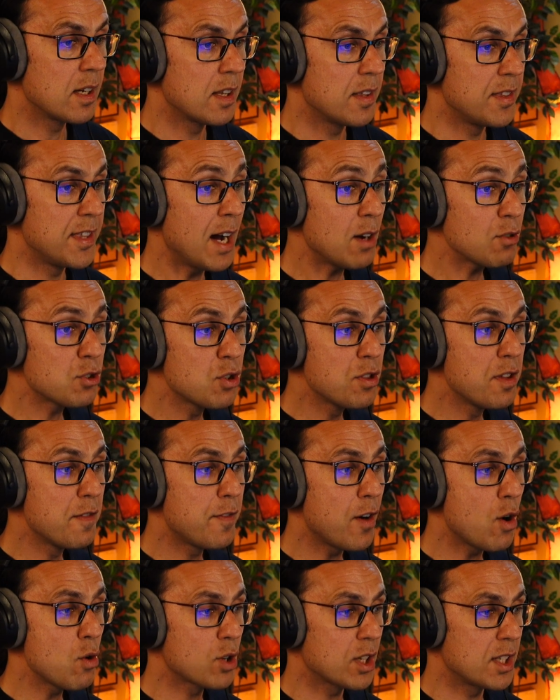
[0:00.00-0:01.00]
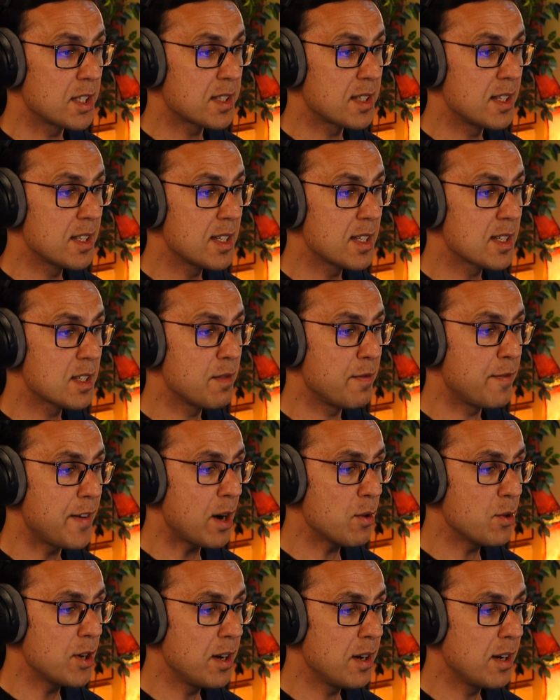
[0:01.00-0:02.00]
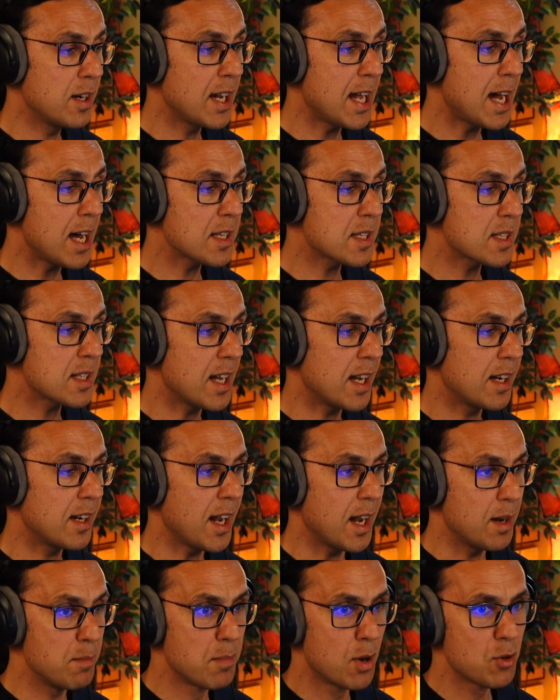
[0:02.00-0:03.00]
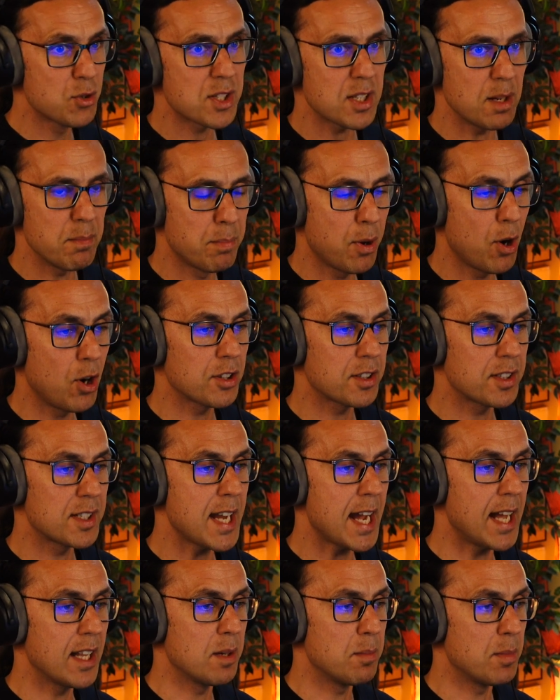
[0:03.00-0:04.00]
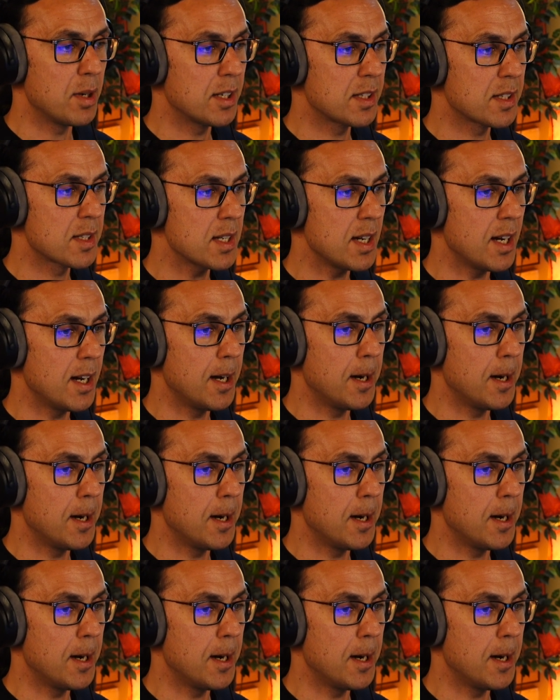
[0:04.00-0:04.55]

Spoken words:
Now to the vocals. This is the very last and most important element.